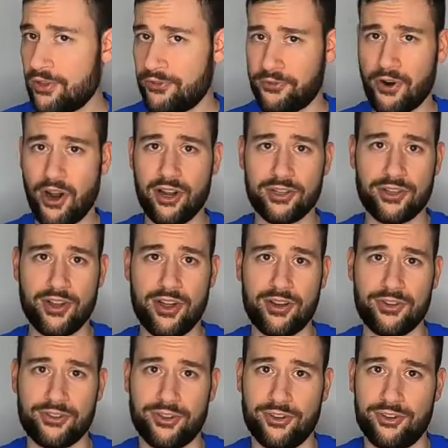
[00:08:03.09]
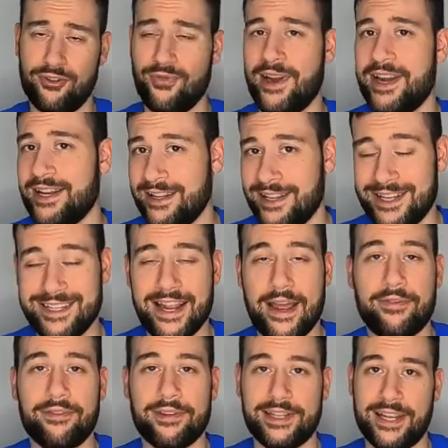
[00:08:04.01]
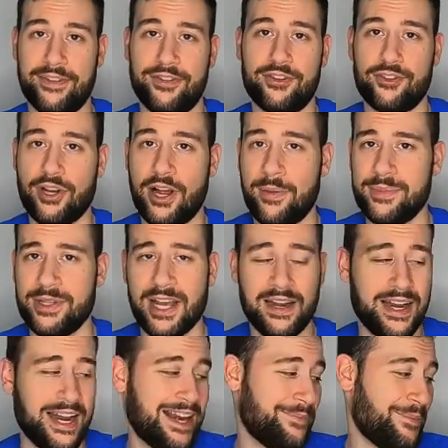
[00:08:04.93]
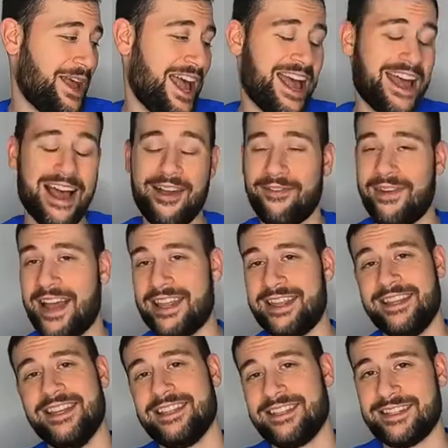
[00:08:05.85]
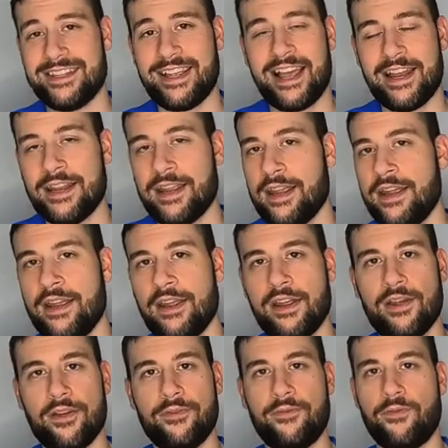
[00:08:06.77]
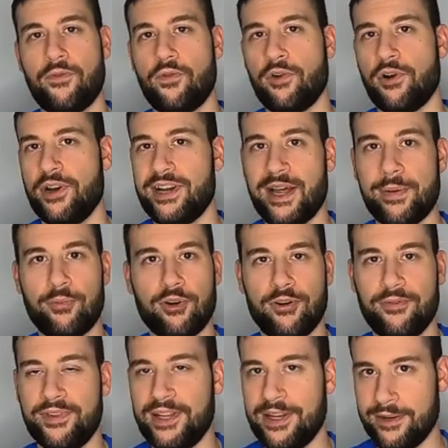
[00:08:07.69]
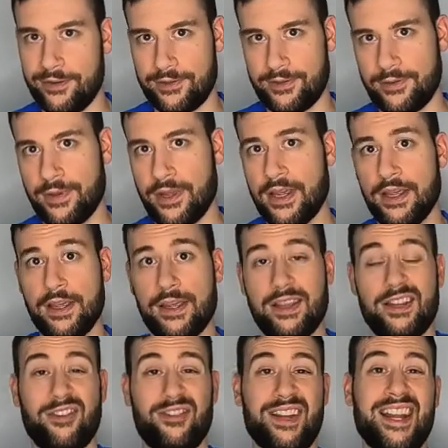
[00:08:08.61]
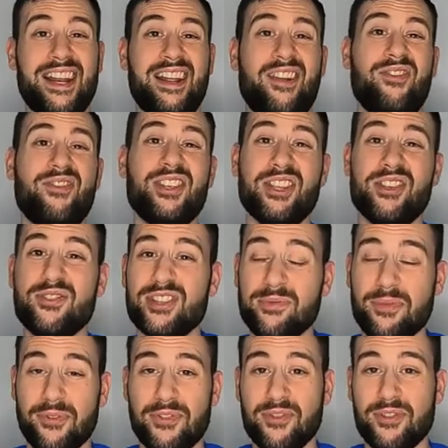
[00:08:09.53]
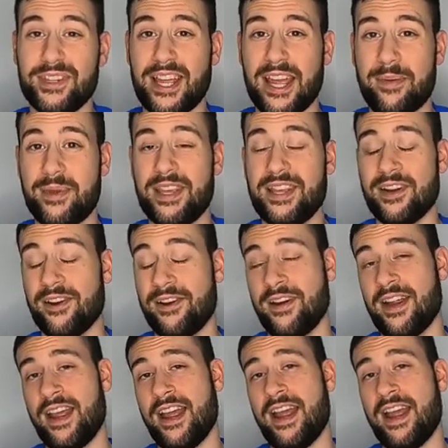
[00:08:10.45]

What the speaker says: The frog togs are great, and they definitely get the job done, and I've had this set for a number of years. You know, again, I only use them a few times a year.